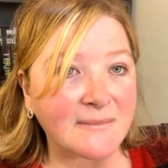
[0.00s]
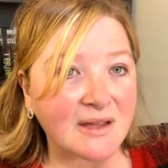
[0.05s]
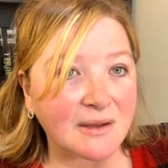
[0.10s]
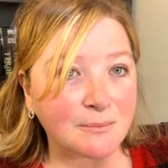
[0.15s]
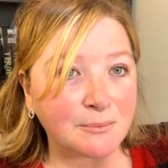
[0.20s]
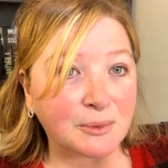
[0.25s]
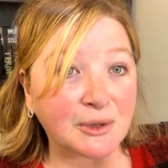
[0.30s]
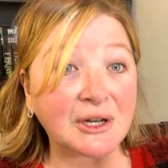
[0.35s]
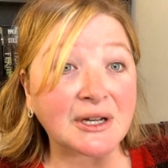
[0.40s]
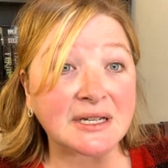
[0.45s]

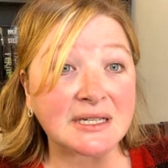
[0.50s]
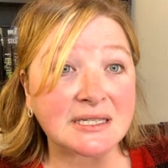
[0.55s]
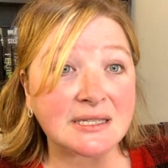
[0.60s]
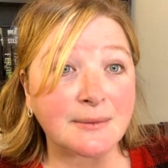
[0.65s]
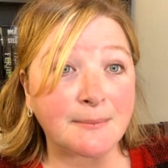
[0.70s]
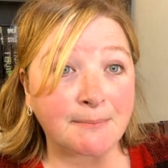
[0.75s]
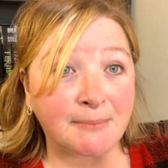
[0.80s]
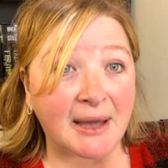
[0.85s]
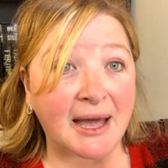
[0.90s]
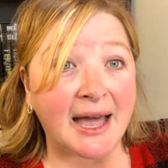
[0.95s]
books
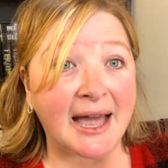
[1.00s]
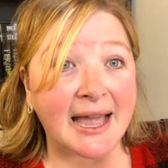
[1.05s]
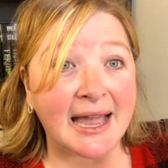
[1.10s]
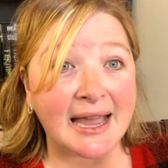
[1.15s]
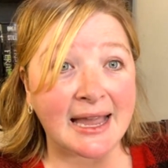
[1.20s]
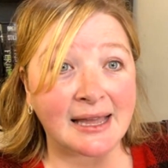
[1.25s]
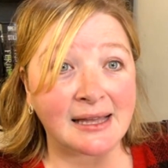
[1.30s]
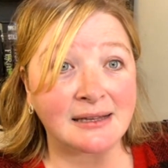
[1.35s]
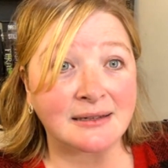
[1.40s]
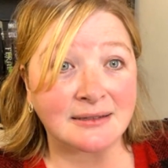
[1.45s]

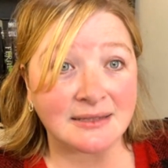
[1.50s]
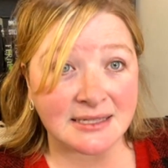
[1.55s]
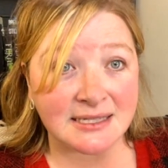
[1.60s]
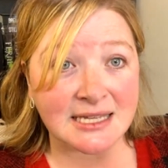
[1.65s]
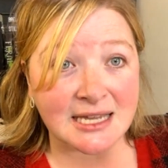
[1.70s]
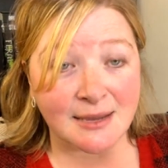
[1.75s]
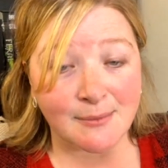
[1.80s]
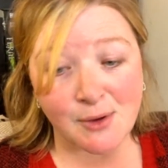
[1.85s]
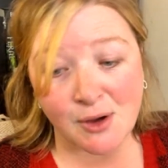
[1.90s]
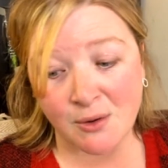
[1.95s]
by
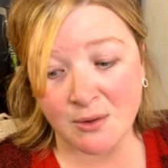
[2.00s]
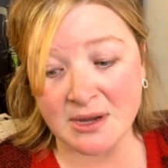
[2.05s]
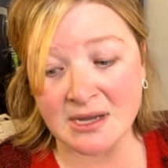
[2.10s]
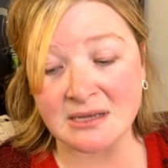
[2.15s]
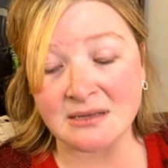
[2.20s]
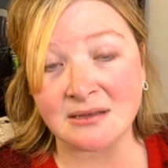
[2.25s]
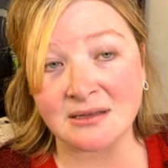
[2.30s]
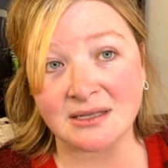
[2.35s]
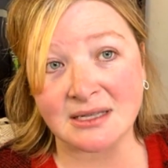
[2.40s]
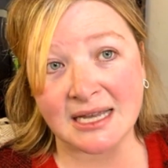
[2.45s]
C.M.
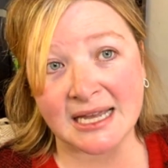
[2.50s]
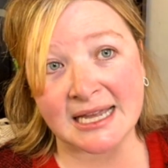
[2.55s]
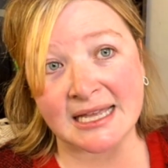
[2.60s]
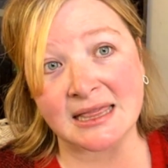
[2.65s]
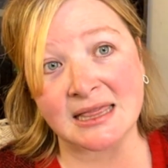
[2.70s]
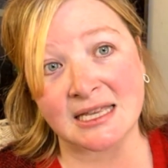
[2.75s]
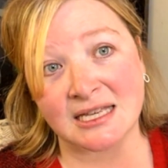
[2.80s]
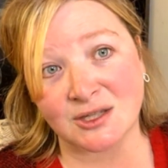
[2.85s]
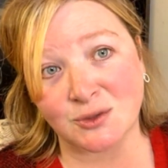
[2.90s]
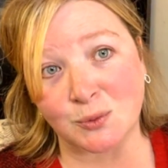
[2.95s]
Owens in
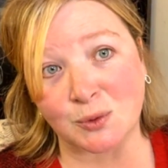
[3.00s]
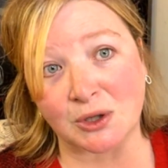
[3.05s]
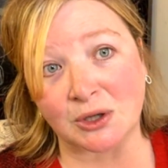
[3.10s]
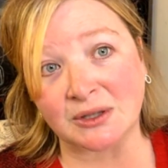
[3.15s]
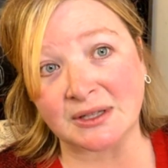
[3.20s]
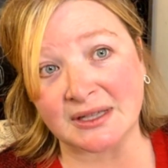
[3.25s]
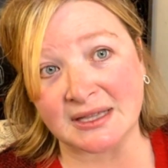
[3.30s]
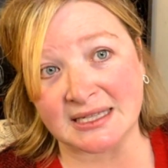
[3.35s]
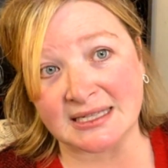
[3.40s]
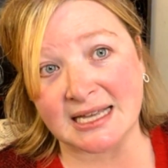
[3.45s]
this world,
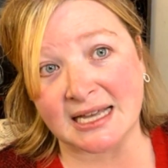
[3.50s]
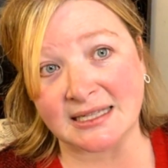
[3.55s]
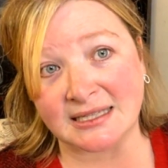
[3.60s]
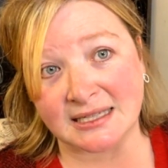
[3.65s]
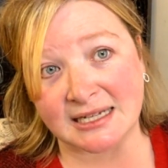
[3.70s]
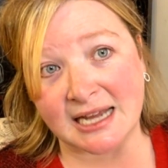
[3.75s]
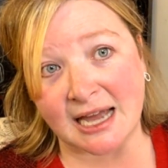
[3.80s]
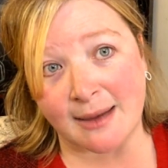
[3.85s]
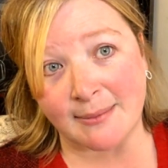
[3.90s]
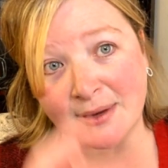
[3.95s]
in this
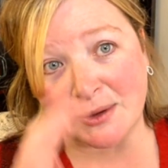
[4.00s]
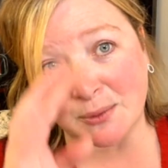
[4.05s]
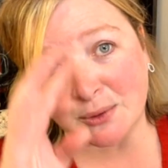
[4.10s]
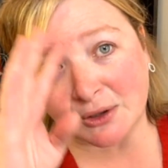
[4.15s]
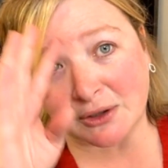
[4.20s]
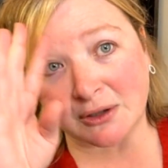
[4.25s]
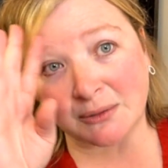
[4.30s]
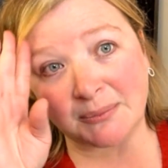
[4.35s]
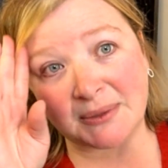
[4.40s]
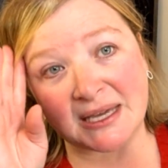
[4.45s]
S.T. Abbey
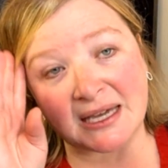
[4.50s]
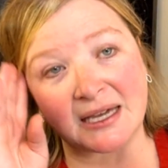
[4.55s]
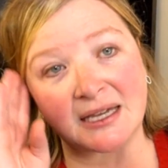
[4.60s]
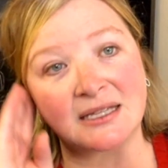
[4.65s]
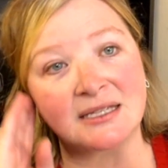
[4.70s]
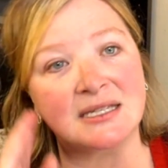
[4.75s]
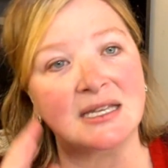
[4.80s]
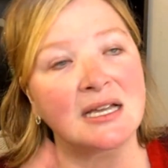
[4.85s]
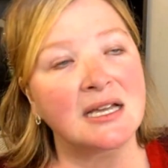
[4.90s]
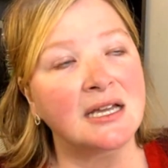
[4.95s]
world,
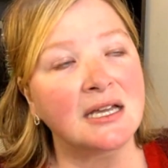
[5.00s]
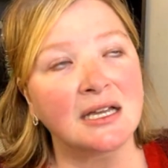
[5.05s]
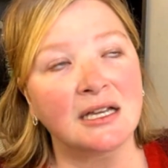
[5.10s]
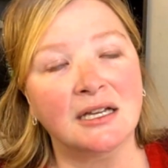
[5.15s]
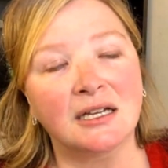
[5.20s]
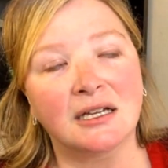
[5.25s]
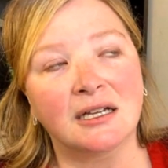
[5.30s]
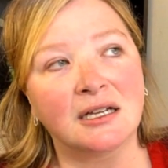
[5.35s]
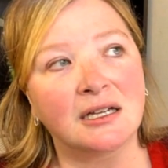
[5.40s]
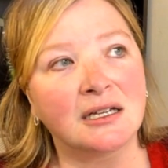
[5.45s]
because
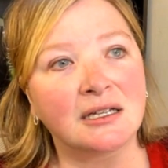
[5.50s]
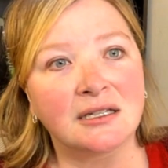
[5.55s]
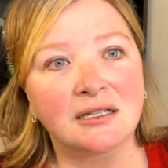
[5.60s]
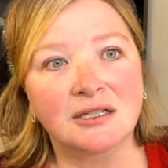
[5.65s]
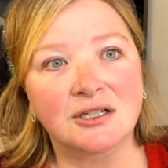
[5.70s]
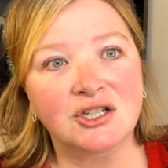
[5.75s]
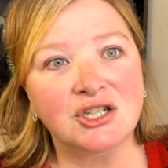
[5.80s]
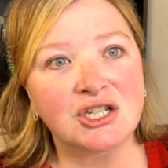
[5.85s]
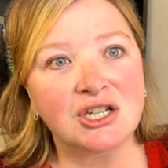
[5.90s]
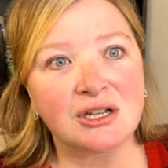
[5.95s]

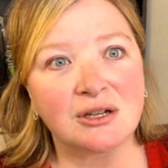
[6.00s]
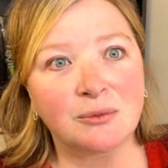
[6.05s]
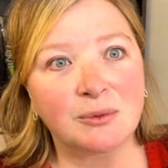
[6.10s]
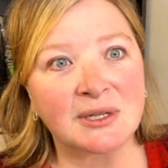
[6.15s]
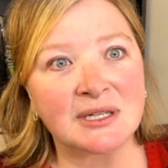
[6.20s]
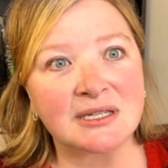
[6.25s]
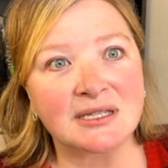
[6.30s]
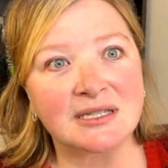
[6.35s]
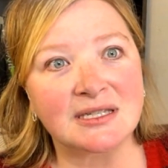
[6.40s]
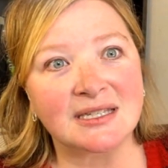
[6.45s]
she
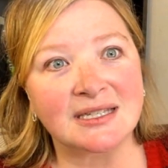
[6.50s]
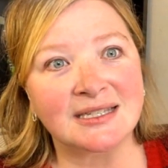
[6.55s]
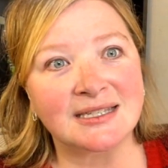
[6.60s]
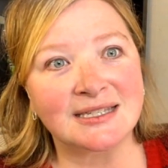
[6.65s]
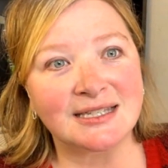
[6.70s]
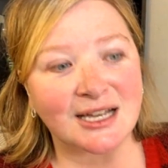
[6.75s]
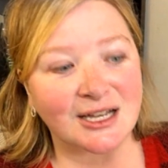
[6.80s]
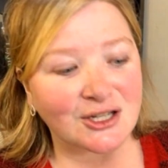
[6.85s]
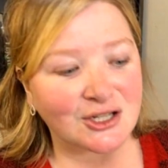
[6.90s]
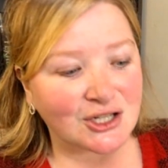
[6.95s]
was
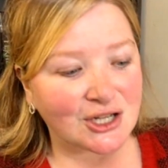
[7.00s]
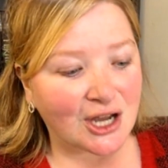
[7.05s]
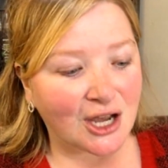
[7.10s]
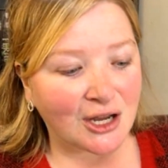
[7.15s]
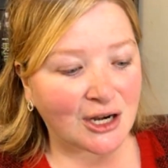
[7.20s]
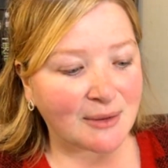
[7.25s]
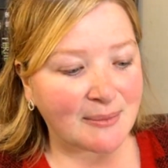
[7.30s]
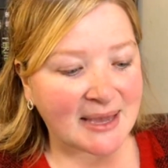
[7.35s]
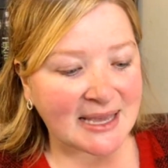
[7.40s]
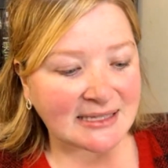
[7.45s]
such an
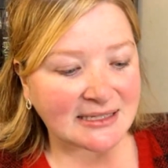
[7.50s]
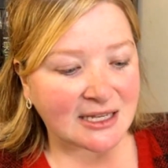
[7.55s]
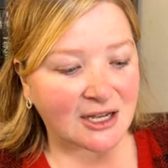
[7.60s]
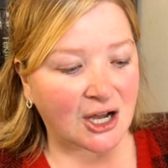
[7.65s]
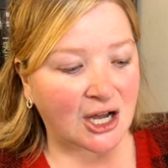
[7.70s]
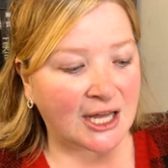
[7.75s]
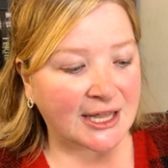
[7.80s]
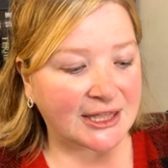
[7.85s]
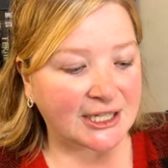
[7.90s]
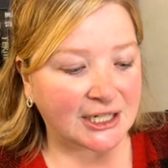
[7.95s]
amazing
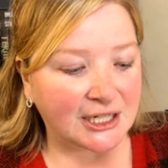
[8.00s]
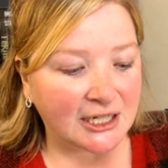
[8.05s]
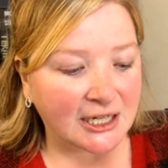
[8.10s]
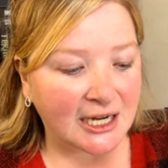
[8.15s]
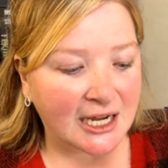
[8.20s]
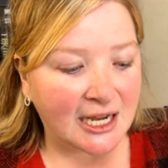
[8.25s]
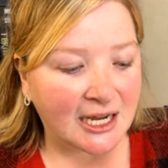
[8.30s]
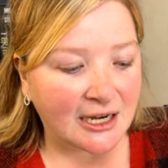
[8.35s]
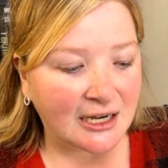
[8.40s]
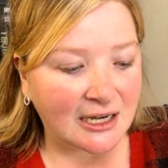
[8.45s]
author,
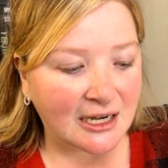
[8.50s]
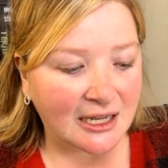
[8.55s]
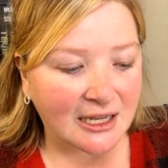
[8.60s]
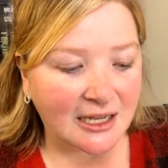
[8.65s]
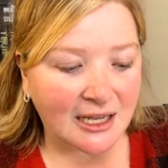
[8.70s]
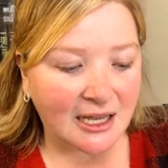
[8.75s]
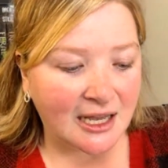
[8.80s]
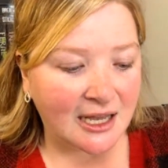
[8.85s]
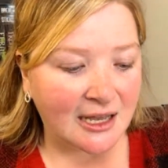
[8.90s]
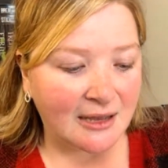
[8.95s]
and
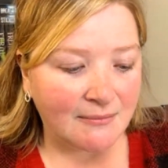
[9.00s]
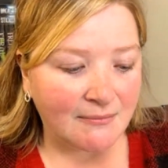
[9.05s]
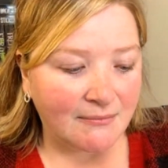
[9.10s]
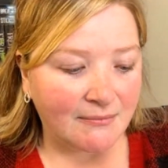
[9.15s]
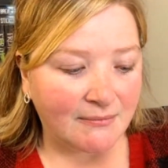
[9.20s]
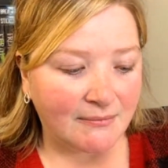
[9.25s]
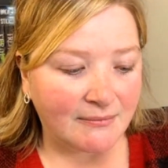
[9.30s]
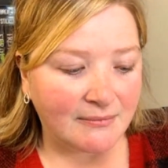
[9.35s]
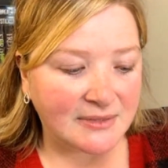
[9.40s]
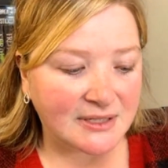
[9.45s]

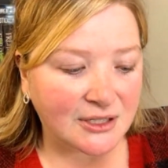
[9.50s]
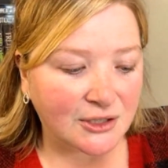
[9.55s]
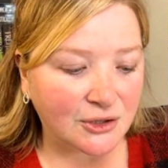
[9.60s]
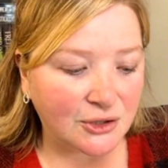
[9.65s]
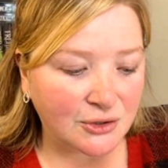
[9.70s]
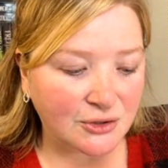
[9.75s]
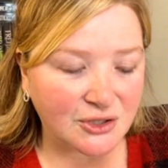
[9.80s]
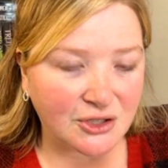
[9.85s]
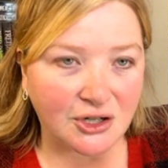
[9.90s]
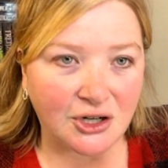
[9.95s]
to
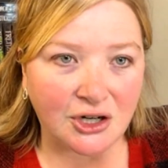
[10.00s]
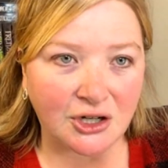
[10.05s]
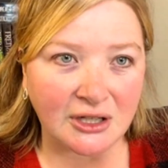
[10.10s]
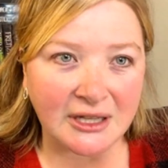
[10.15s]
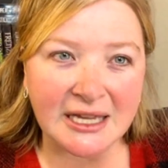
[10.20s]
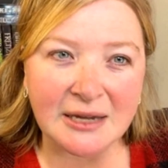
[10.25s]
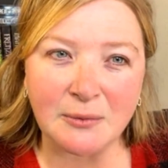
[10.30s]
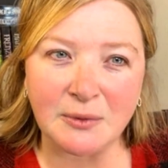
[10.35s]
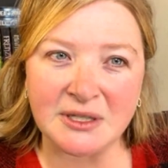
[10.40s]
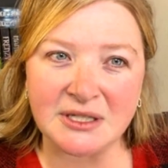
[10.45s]
lose her
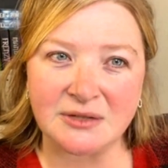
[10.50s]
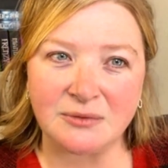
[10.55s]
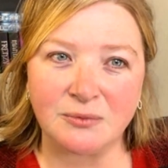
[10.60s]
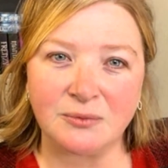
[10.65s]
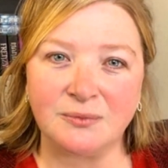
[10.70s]
early was,